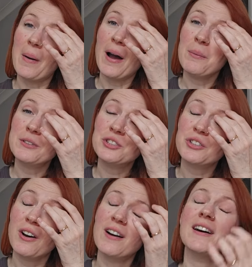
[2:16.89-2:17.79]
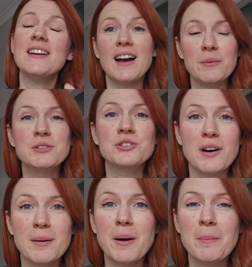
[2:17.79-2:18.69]
I will try, I will
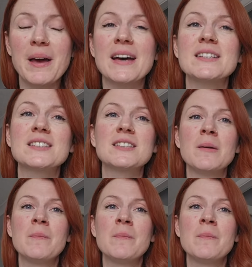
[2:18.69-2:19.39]
try my best.